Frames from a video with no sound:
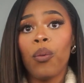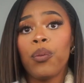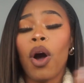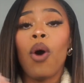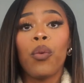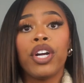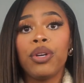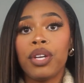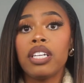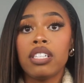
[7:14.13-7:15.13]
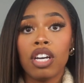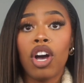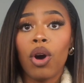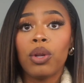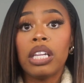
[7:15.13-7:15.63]
on where you need to
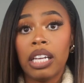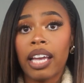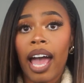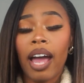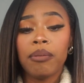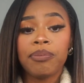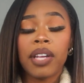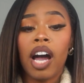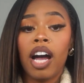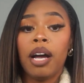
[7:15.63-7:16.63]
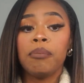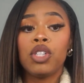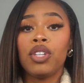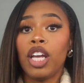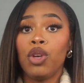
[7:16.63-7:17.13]
go look at,
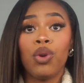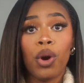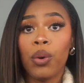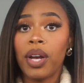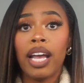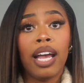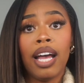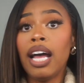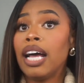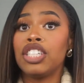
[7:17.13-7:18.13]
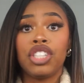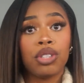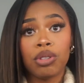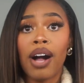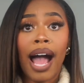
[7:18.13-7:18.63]
so that you know a
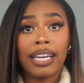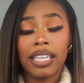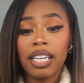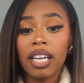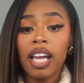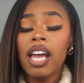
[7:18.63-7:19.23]
general idea.